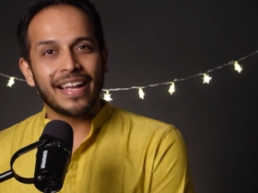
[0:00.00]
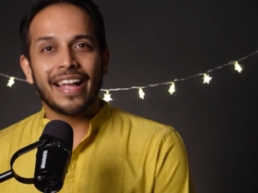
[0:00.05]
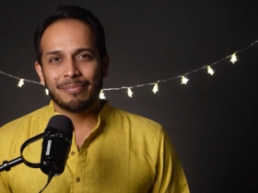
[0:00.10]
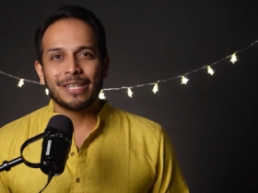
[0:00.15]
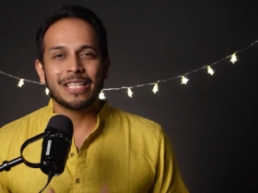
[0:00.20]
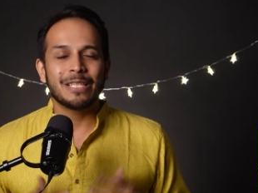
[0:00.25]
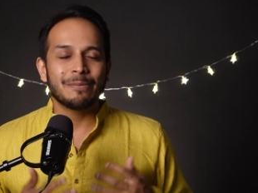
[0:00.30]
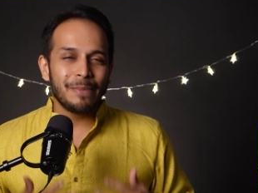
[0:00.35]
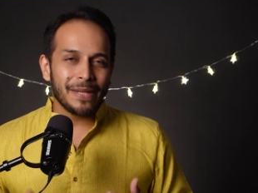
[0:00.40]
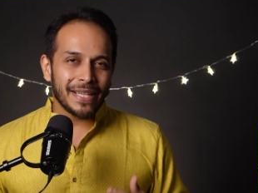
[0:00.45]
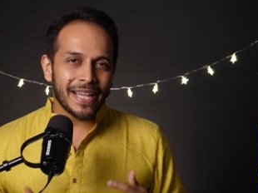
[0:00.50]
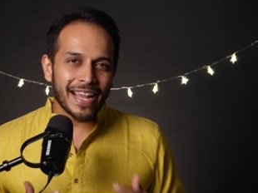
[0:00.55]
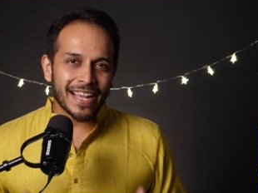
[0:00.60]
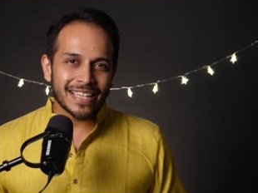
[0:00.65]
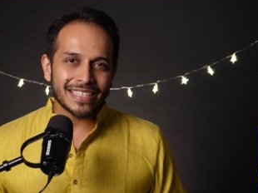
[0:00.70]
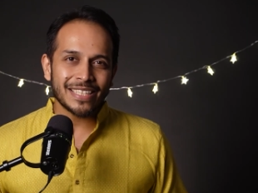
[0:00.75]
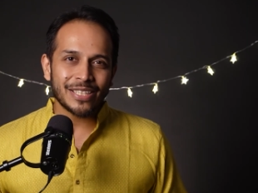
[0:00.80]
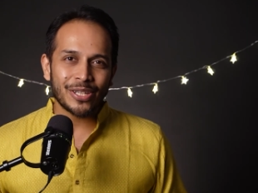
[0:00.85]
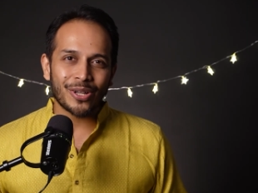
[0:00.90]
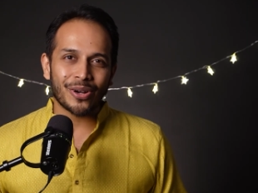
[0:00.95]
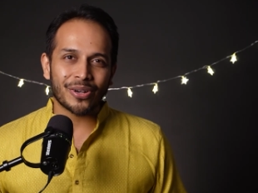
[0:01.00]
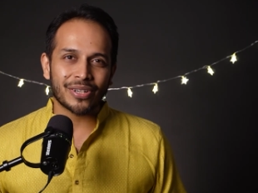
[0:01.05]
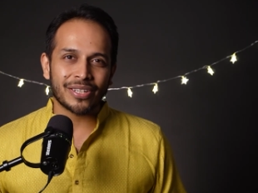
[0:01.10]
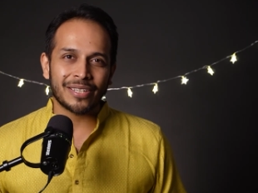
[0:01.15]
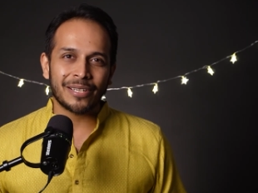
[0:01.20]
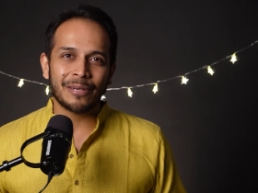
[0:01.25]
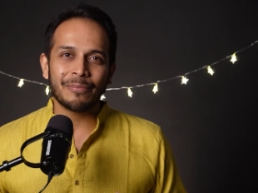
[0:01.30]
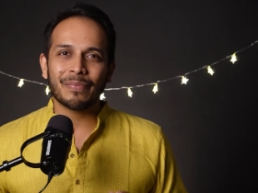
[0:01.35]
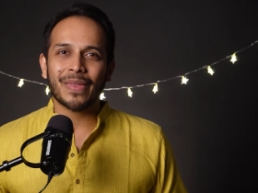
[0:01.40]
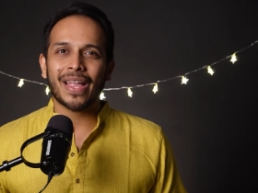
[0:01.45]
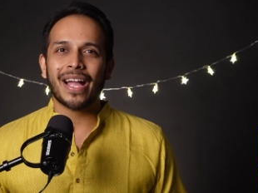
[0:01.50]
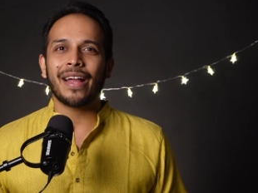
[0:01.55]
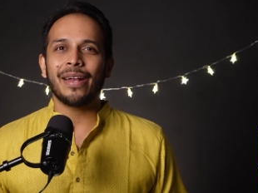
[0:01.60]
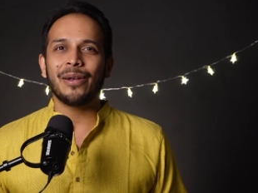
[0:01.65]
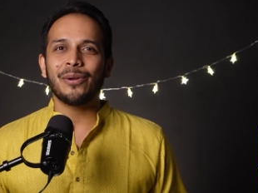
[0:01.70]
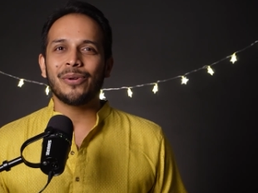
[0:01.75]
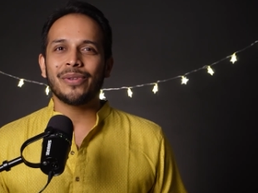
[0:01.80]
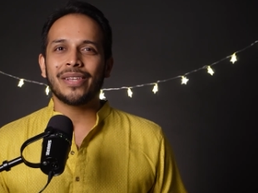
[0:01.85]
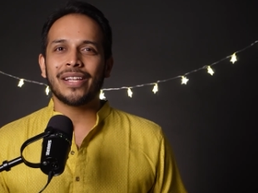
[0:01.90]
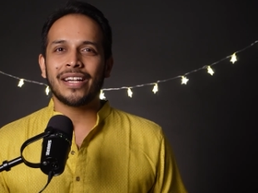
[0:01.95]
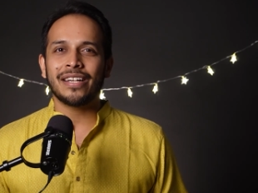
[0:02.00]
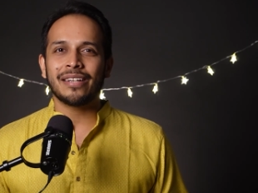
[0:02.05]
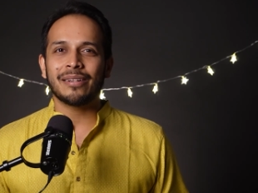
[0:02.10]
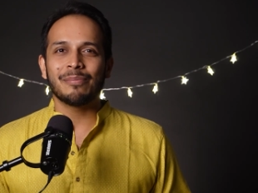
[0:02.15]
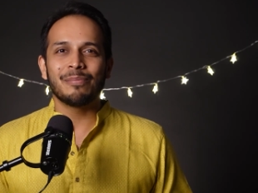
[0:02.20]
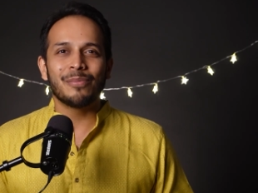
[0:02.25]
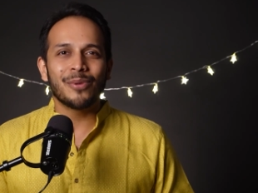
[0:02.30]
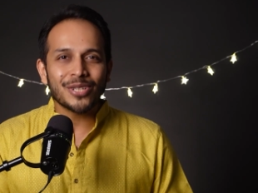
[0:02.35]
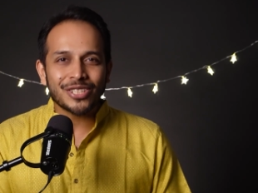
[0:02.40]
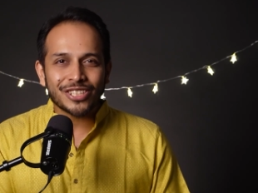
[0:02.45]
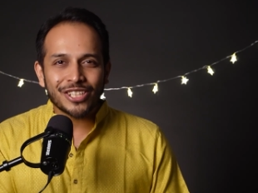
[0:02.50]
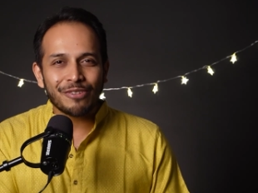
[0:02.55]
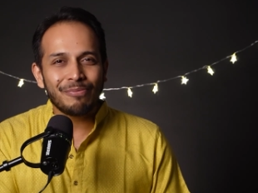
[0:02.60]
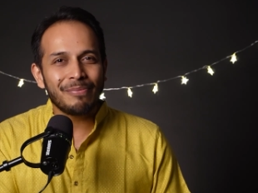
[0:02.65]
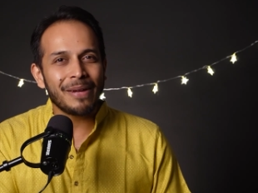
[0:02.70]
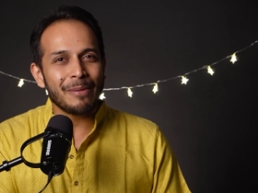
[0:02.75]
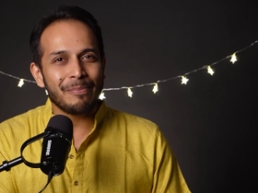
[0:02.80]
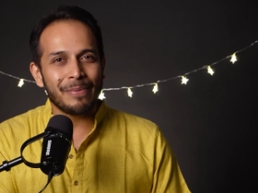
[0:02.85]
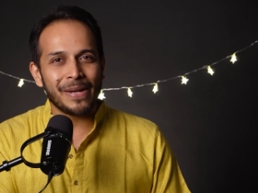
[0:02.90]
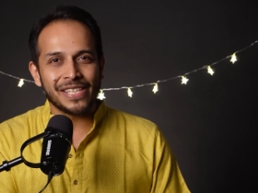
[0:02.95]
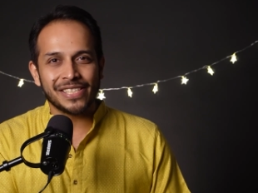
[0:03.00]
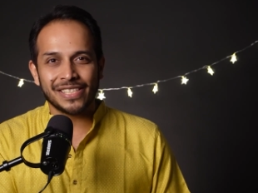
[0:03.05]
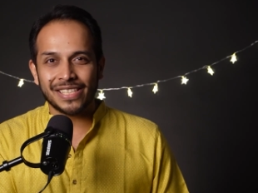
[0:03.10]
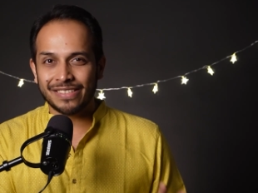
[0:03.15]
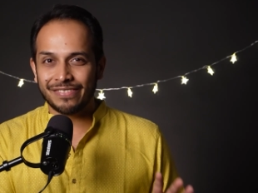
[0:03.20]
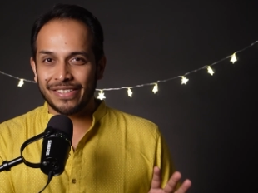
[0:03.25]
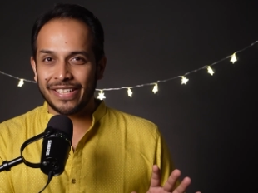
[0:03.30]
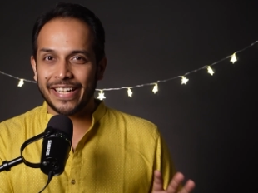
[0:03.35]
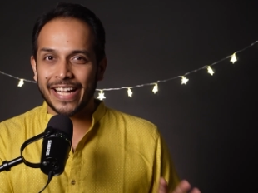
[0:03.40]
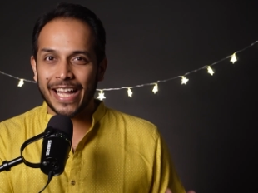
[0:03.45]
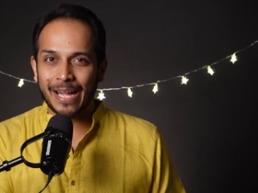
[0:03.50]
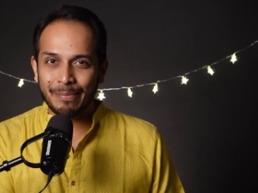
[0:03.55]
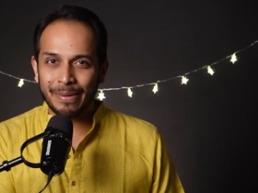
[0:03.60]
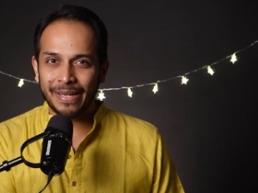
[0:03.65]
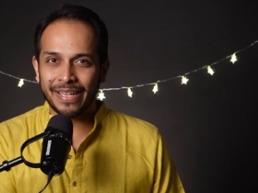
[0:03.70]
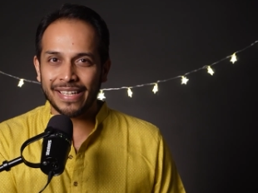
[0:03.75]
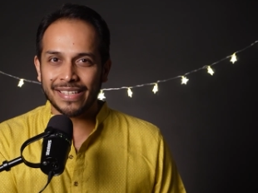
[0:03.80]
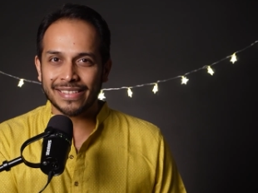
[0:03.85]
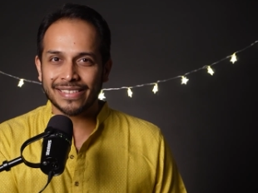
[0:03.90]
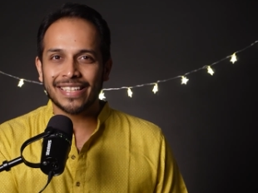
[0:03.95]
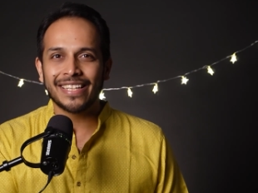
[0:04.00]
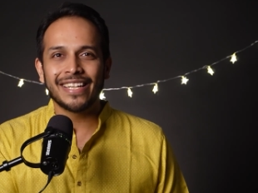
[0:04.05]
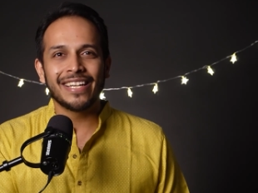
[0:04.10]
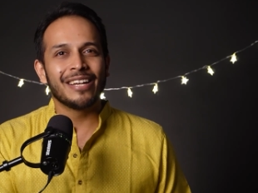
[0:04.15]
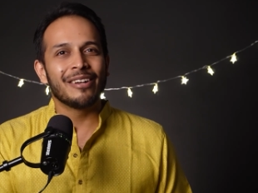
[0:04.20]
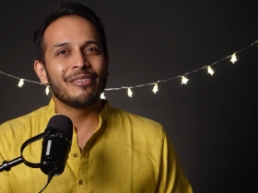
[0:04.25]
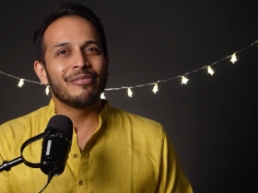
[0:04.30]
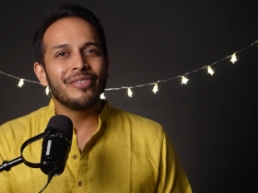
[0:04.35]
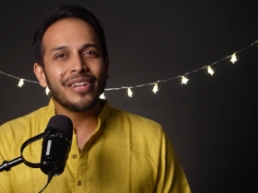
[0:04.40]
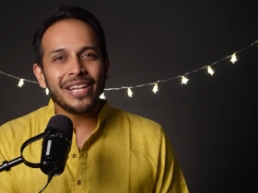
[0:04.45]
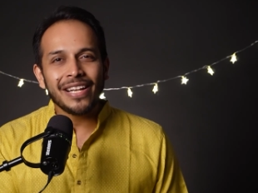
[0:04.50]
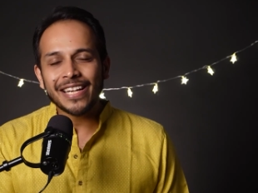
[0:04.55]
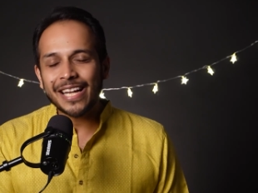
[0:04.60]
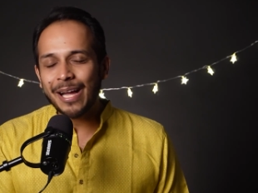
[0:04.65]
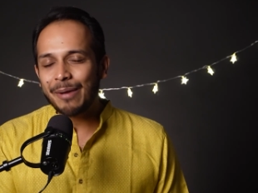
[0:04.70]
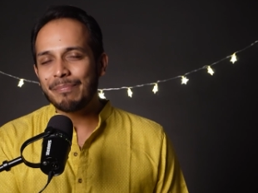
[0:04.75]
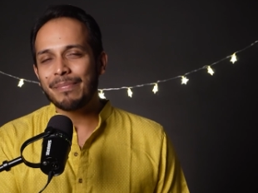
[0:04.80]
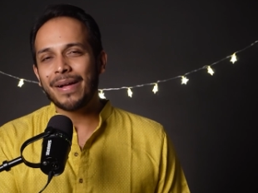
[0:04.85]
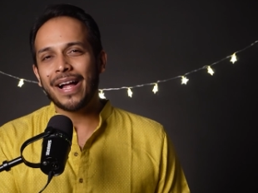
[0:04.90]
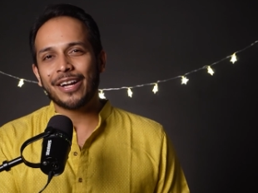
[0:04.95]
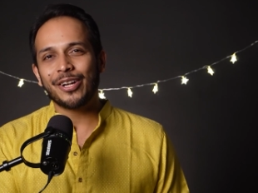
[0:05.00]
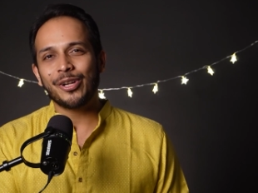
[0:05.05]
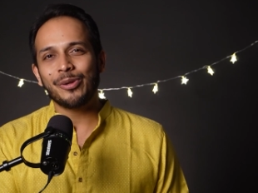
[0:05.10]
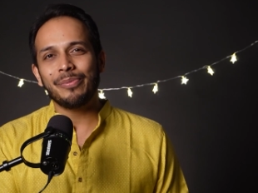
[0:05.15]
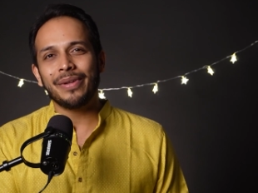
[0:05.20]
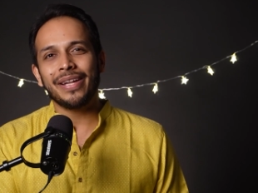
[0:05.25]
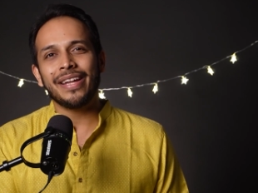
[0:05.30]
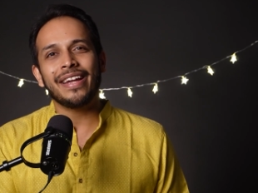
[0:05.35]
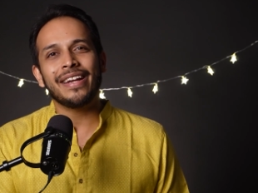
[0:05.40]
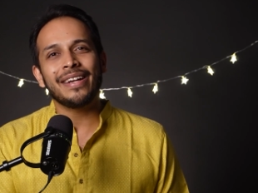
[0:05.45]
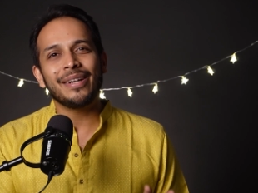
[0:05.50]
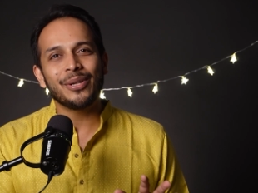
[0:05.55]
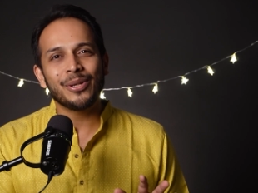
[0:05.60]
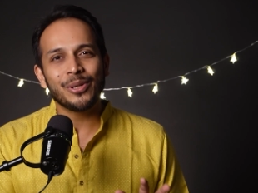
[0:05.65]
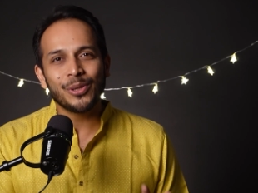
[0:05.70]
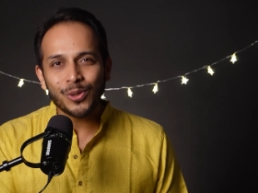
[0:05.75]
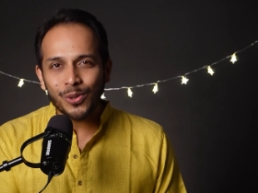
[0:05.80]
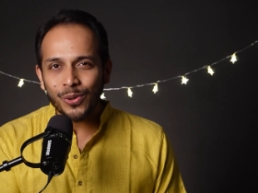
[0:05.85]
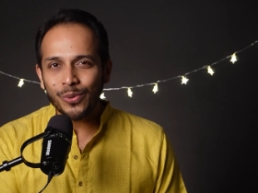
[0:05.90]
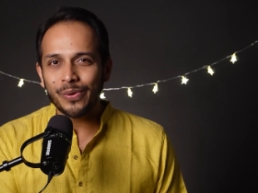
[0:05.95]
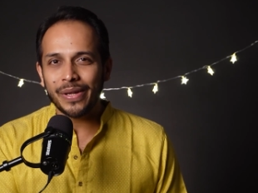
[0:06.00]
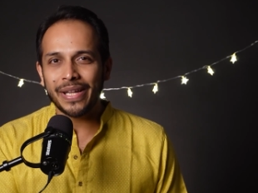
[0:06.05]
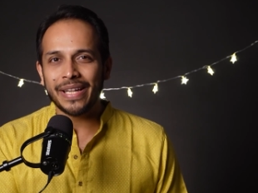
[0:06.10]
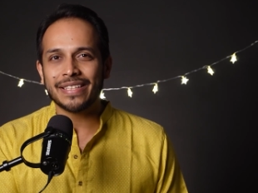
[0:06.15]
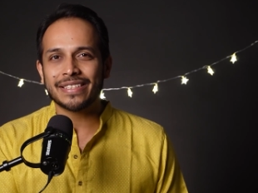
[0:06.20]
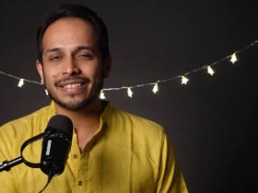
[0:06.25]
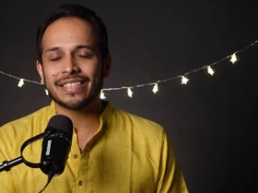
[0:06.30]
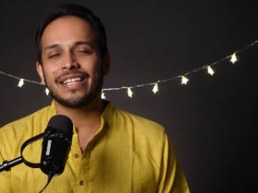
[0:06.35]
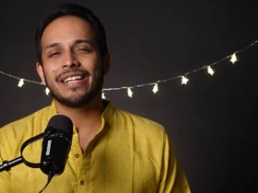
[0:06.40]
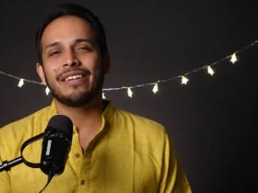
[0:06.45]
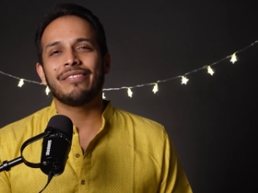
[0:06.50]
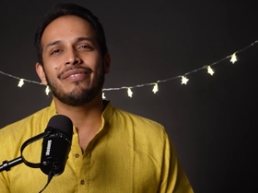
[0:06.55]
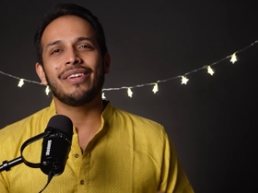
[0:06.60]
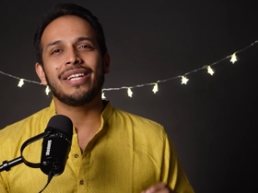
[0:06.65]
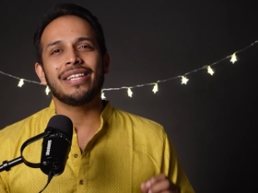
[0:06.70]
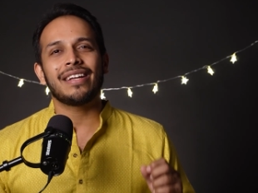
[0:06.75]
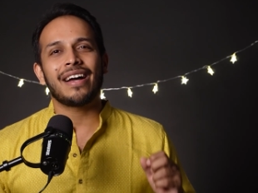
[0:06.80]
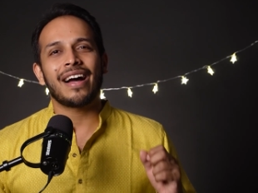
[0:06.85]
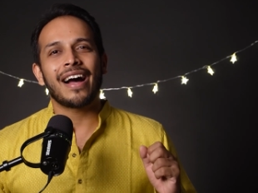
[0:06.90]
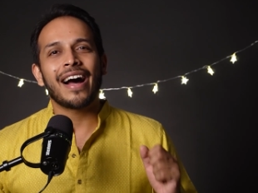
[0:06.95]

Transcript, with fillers: But speaking as a doctor, I know that most of my patients with diabetes will come back to me in two weeks with